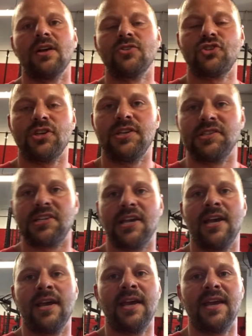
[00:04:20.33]
lunges.
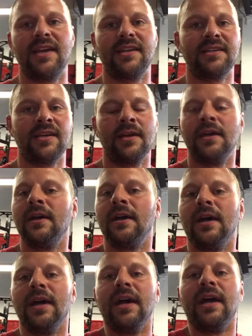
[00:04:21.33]
And
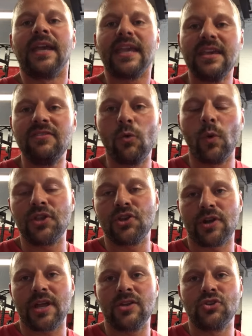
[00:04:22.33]
even when
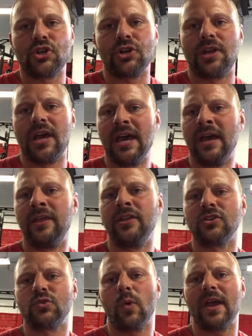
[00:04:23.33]
you're injured,
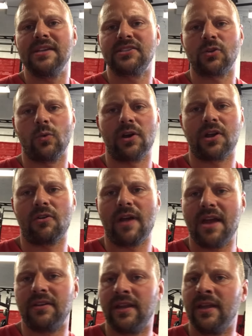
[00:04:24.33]
there's ways to work
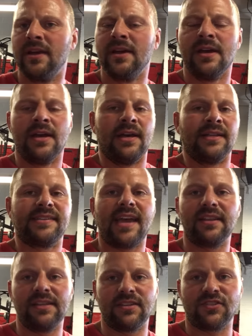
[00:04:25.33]
around it.
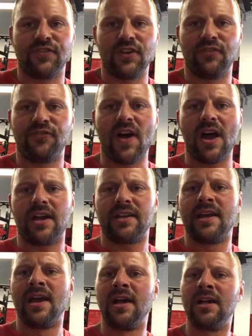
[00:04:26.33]
Deadlifts feel
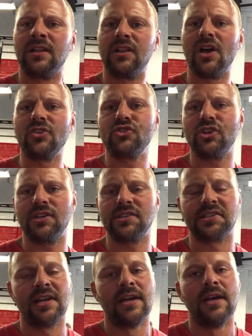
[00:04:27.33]
fine.
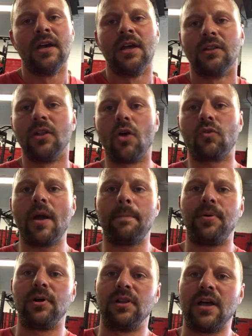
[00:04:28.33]
Lunges, low
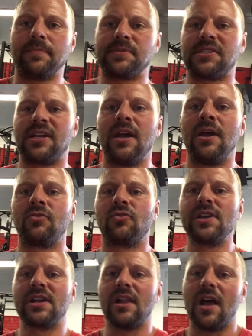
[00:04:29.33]
rep pull-ups,
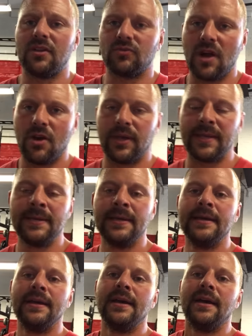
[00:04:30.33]
recline rowing.
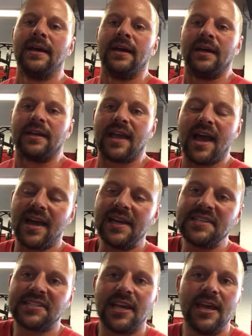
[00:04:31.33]

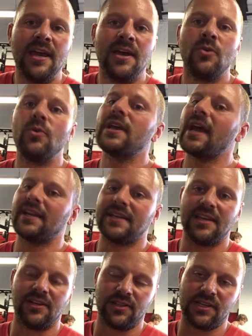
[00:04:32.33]
Guys, we got to
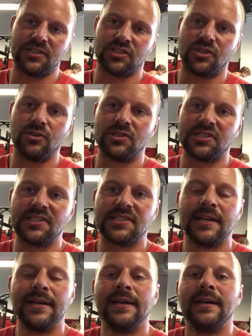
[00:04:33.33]
kill the excuses.